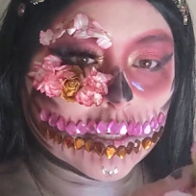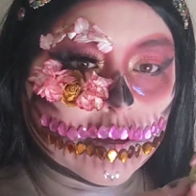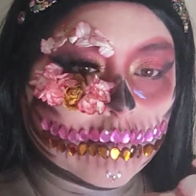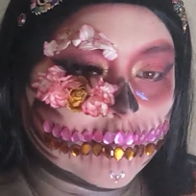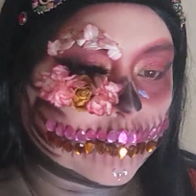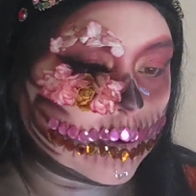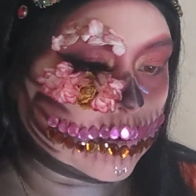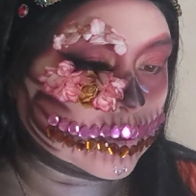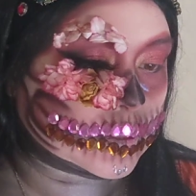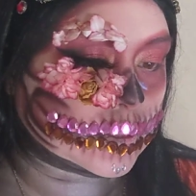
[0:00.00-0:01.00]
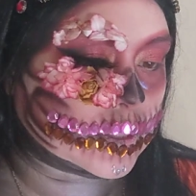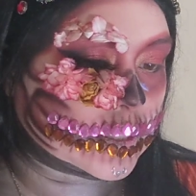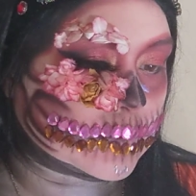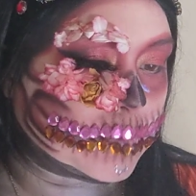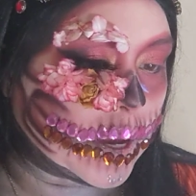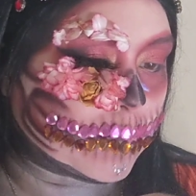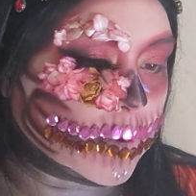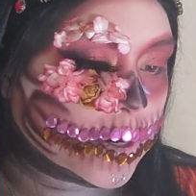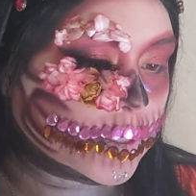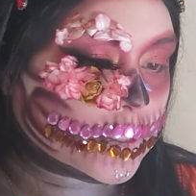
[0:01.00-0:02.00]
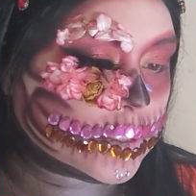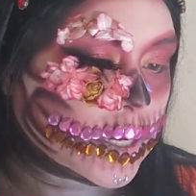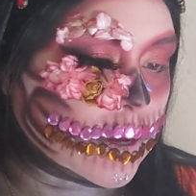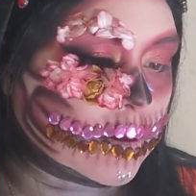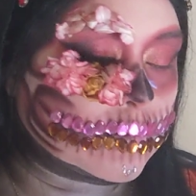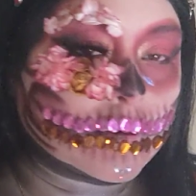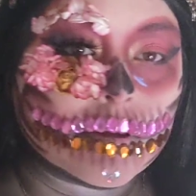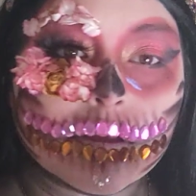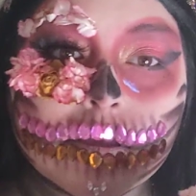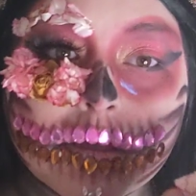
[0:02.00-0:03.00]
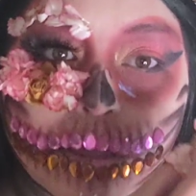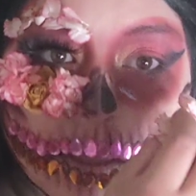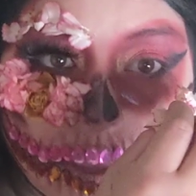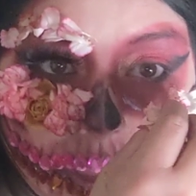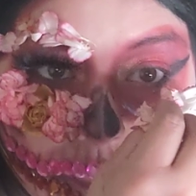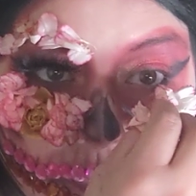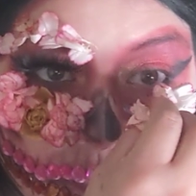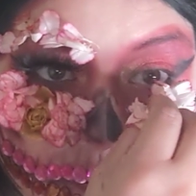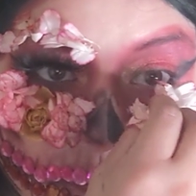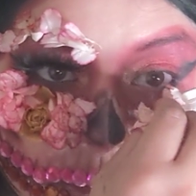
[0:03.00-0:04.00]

gonna fold this back part down and